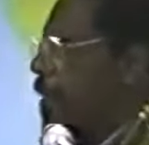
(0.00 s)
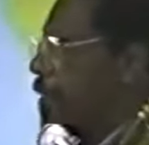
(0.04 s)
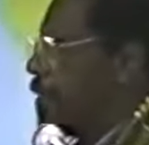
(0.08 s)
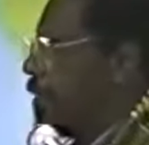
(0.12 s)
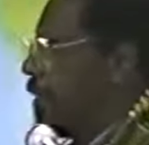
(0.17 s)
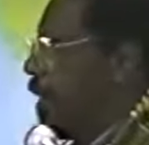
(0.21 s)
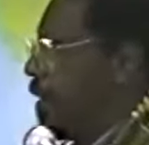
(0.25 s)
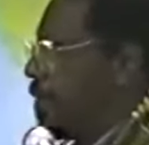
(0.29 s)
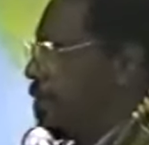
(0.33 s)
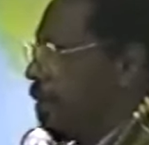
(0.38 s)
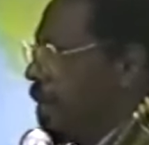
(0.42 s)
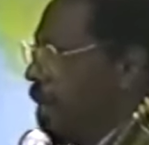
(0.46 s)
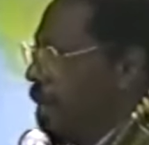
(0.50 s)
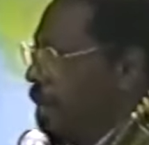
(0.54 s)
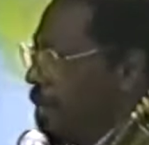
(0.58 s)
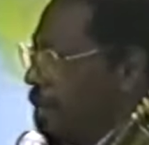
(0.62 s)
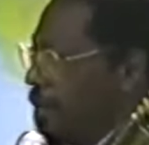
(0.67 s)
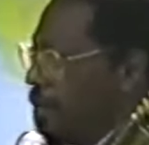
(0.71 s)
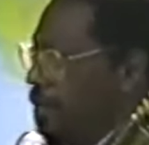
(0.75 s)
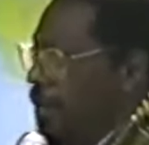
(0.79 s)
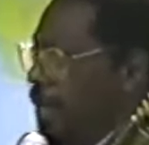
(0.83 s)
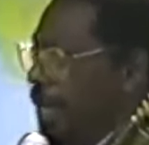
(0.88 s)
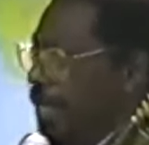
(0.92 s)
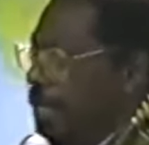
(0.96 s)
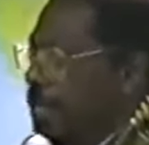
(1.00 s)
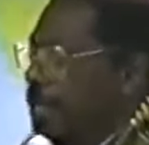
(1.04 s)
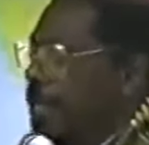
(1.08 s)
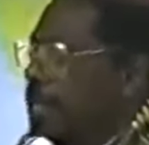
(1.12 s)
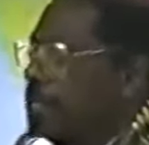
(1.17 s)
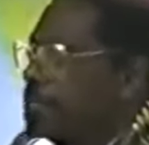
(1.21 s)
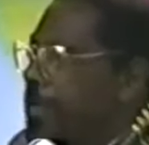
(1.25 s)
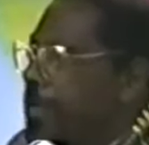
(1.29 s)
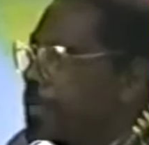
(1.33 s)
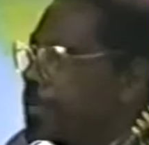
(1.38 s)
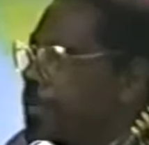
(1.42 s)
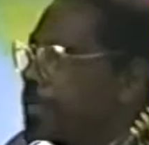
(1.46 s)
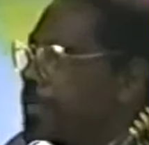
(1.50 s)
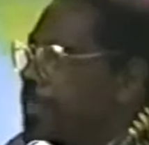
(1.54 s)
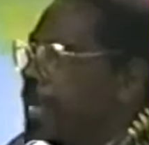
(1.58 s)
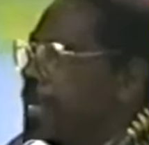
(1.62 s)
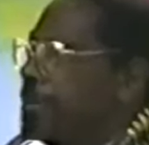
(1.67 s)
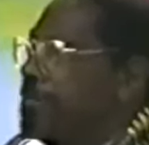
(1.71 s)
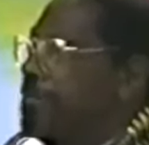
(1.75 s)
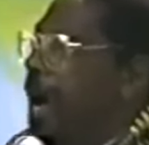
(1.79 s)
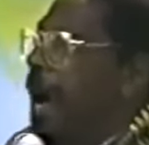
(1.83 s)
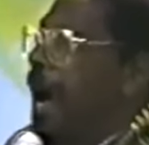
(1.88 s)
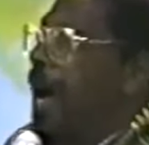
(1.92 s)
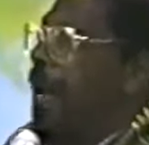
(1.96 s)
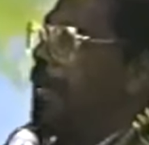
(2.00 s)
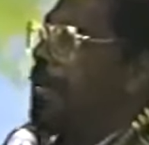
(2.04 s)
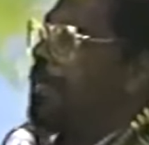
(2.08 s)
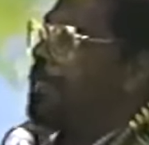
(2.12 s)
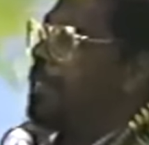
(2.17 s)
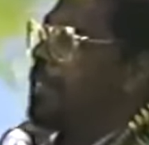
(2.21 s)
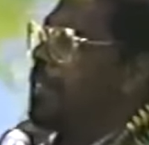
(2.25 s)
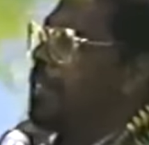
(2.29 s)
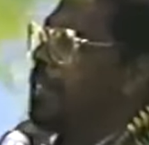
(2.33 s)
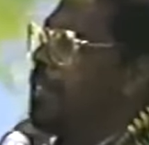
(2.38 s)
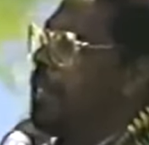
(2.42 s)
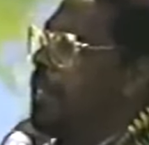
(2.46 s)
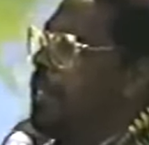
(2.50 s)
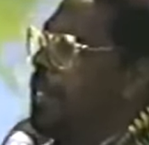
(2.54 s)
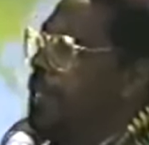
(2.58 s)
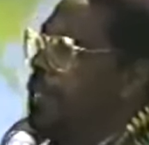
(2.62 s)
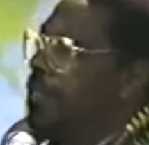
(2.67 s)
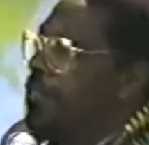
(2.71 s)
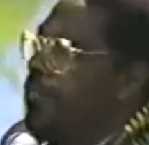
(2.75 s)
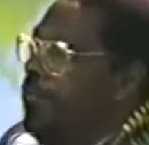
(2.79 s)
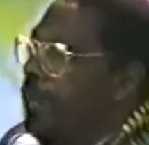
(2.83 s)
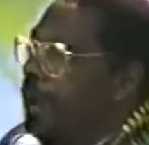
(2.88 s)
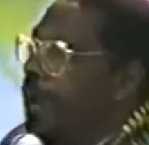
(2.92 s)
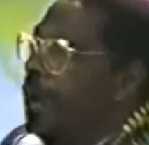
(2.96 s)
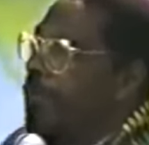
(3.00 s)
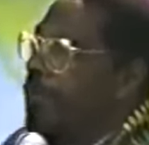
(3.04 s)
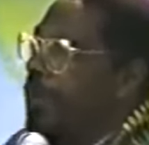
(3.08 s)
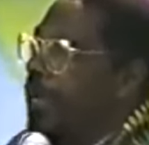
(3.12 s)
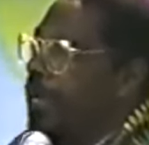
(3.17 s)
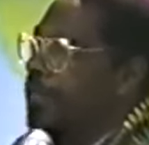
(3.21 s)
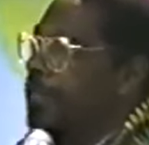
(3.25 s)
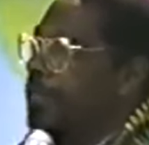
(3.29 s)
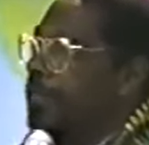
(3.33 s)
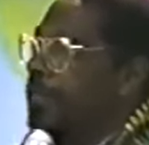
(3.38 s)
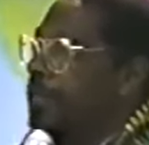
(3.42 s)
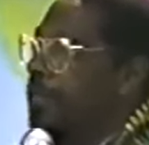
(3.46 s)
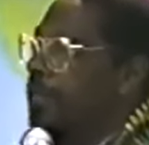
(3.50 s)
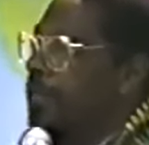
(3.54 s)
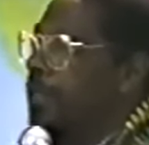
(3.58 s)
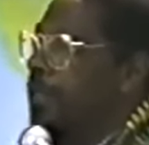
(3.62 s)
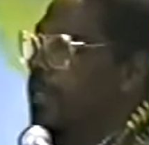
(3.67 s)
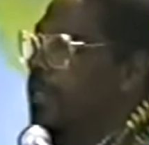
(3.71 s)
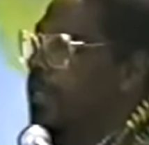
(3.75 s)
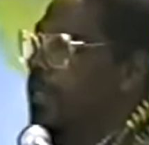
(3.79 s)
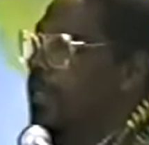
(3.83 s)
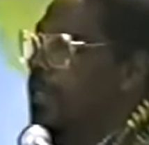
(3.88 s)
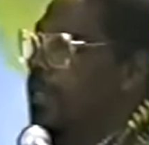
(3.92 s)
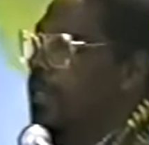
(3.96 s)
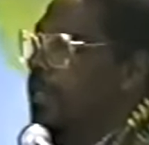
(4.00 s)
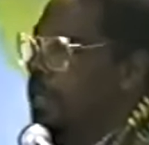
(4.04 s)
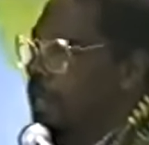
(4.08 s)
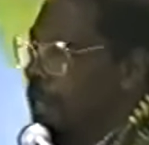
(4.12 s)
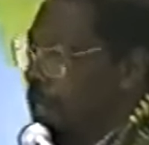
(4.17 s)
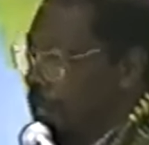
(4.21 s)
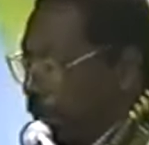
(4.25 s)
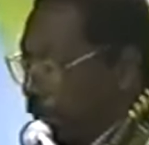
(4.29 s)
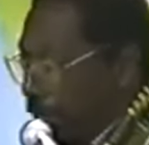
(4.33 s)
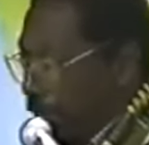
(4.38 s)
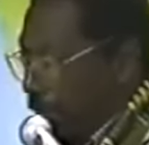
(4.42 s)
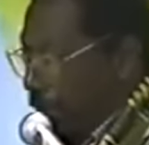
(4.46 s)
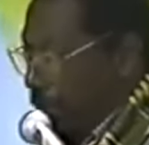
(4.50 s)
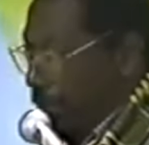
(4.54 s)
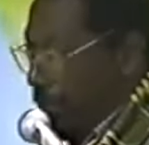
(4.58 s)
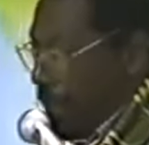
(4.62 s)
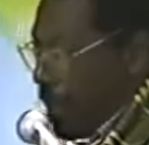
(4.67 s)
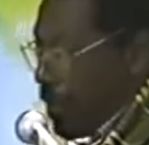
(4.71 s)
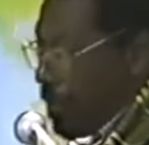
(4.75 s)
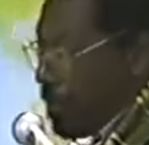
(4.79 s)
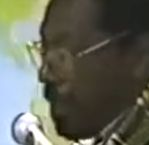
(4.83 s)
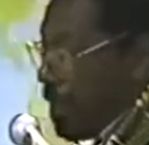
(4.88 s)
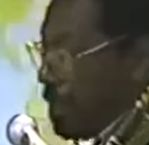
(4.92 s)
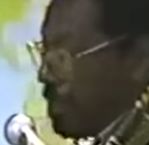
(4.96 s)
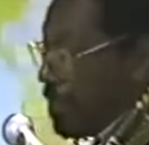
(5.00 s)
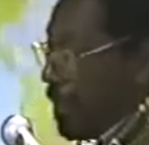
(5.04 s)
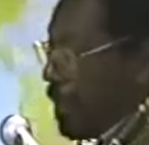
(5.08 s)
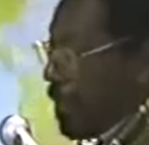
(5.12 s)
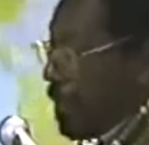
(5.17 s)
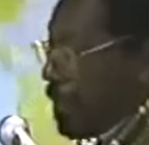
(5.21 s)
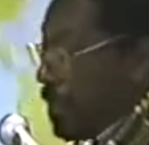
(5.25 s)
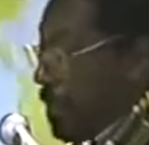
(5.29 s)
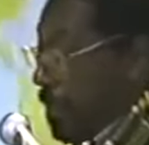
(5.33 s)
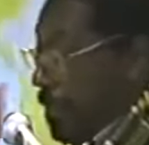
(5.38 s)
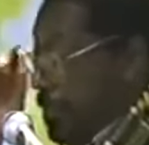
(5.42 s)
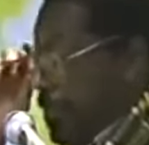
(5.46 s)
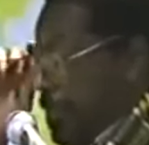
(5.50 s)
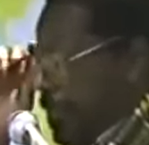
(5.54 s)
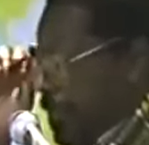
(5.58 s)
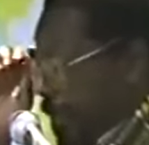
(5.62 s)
ourselves to let these people set policy for us. And we are reaping the